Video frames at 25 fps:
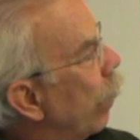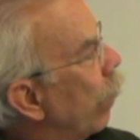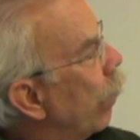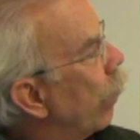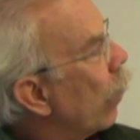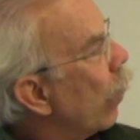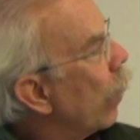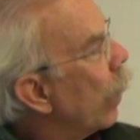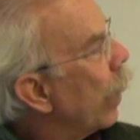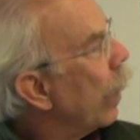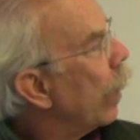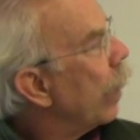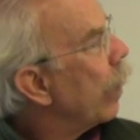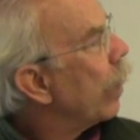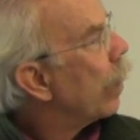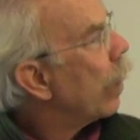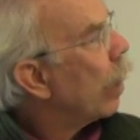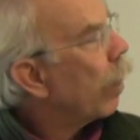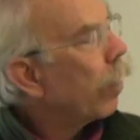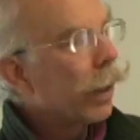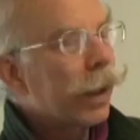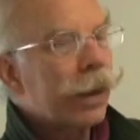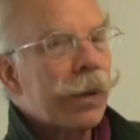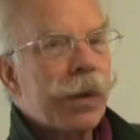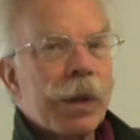
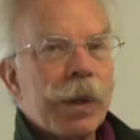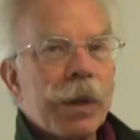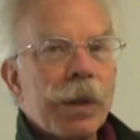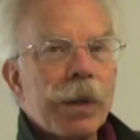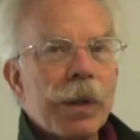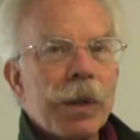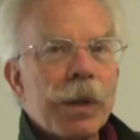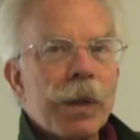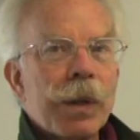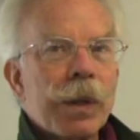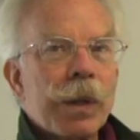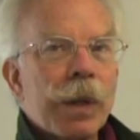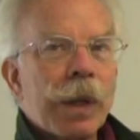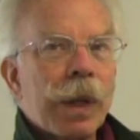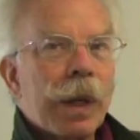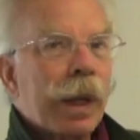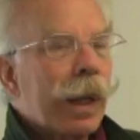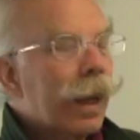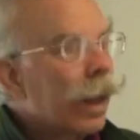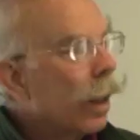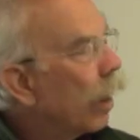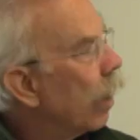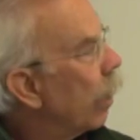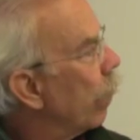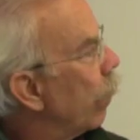40-some inches,
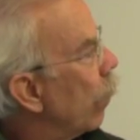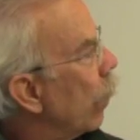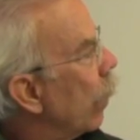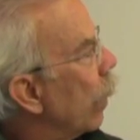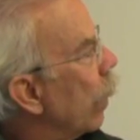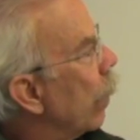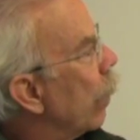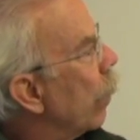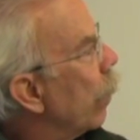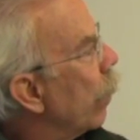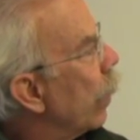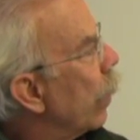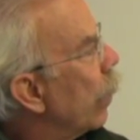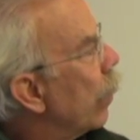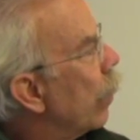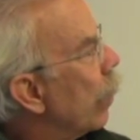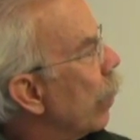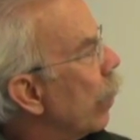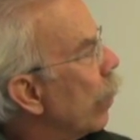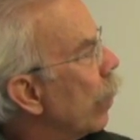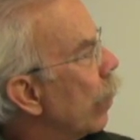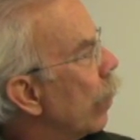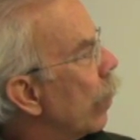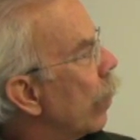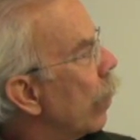42
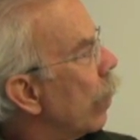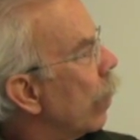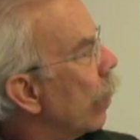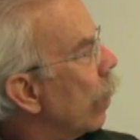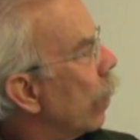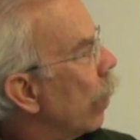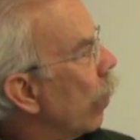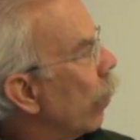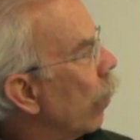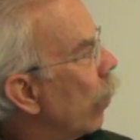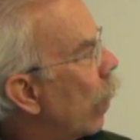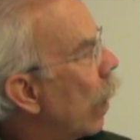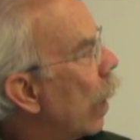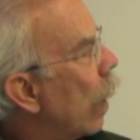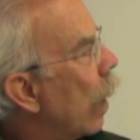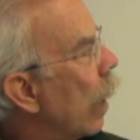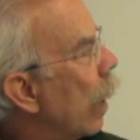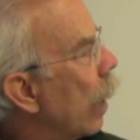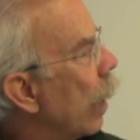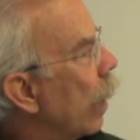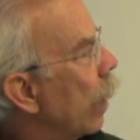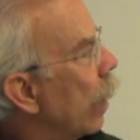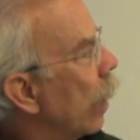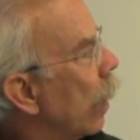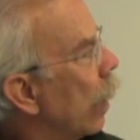inches
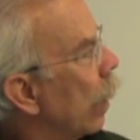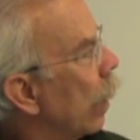wide.